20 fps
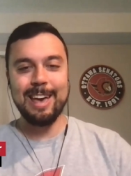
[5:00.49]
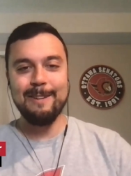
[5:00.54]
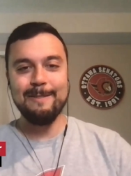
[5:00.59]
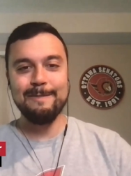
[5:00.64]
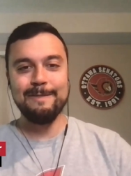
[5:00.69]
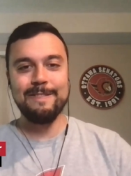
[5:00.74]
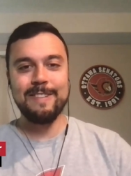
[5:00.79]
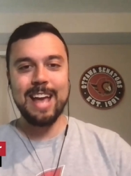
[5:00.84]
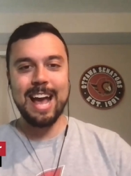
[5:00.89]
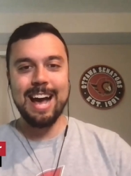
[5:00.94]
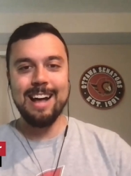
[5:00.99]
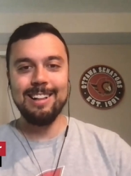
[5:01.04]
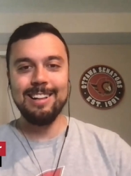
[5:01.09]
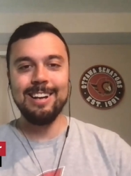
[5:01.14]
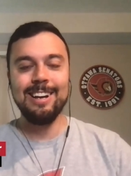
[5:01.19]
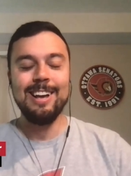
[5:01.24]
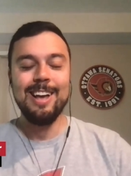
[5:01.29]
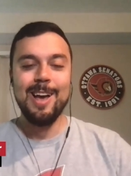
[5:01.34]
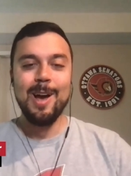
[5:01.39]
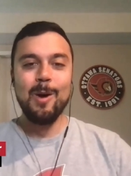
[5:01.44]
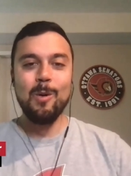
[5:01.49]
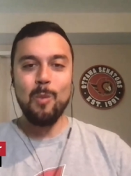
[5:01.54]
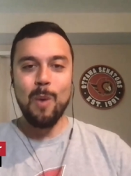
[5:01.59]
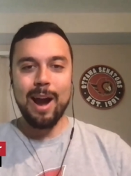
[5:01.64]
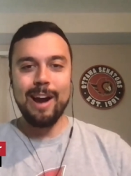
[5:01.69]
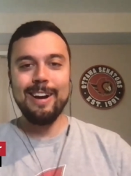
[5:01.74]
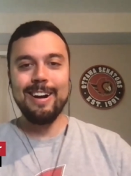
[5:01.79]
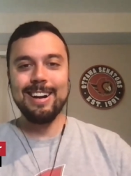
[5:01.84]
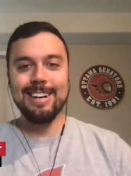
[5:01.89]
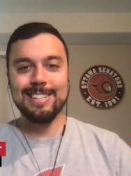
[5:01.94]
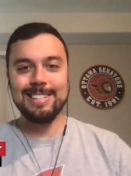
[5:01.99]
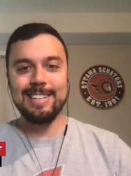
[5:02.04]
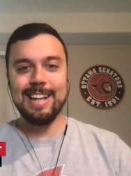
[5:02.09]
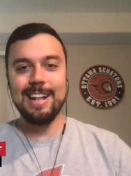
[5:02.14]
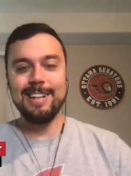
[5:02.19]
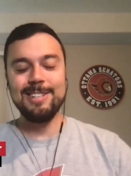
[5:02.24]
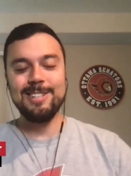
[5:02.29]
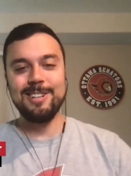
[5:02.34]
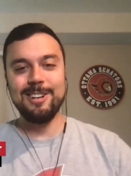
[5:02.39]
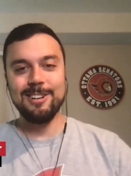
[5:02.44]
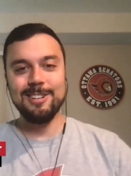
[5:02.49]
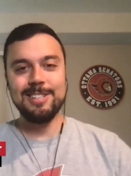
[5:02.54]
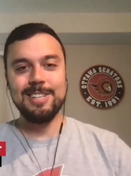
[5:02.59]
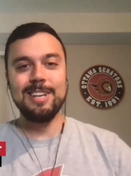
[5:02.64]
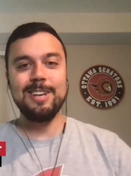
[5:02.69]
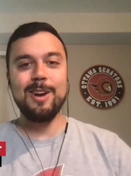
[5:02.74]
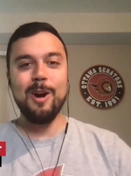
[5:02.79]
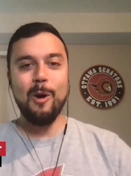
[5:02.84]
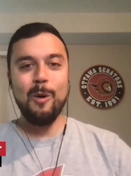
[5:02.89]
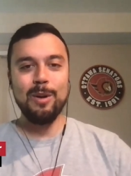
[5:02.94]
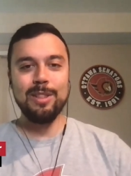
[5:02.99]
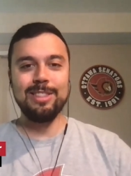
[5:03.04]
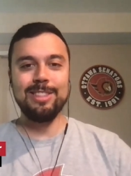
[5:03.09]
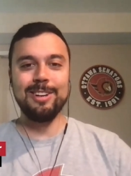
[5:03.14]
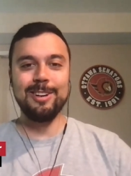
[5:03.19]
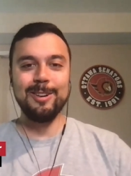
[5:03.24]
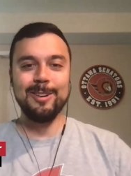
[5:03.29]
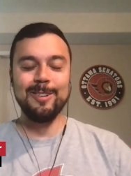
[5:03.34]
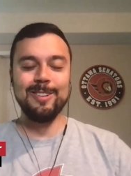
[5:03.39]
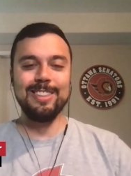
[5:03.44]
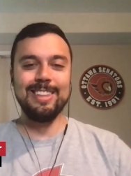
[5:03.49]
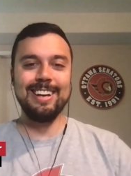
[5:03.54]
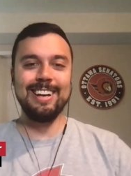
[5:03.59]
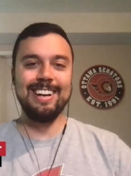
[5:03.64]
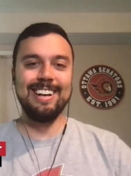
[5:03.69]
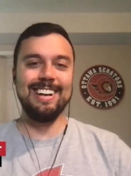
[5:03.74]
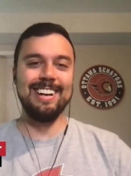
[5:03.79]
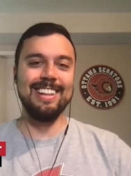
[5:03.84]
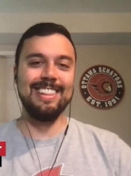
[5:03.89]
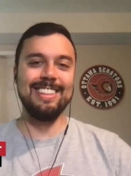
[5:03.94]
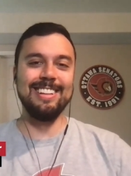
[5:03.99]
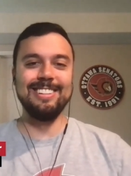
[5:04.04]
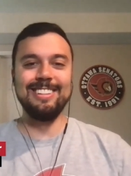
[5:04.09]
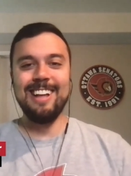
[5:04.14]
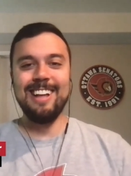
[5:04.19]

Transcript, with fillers: Kevin Fiala wearing a Sens jersey, going through the, the